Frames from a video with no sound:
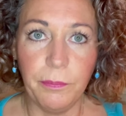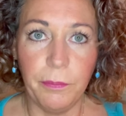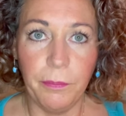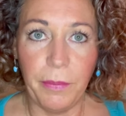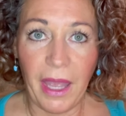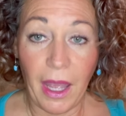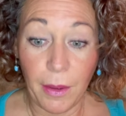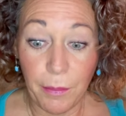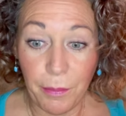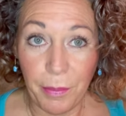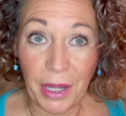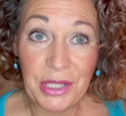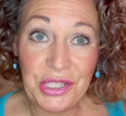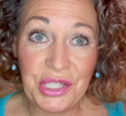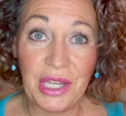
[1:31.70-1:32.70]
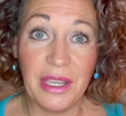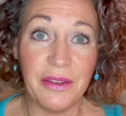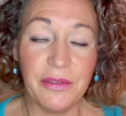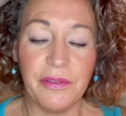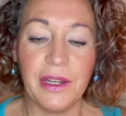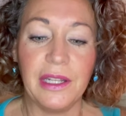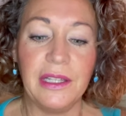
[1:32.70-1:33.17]
budget
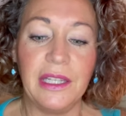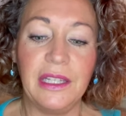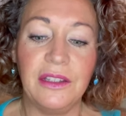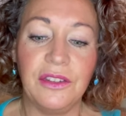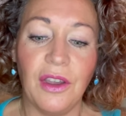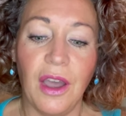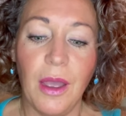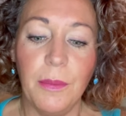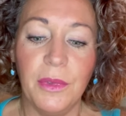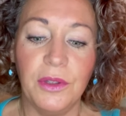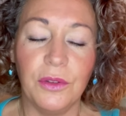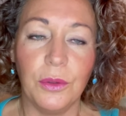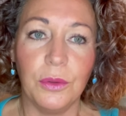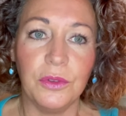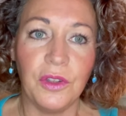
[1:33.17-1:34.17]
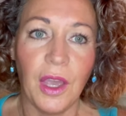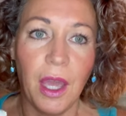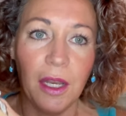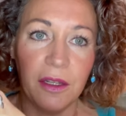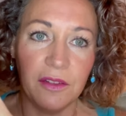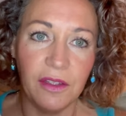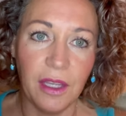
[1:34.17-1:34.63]
friendly diamond
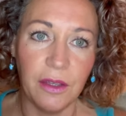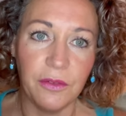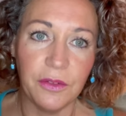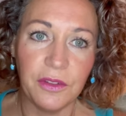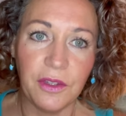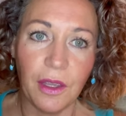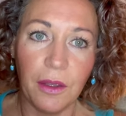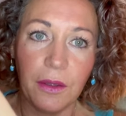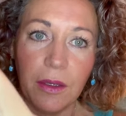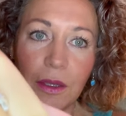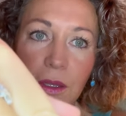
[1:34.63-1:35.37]
alternative. So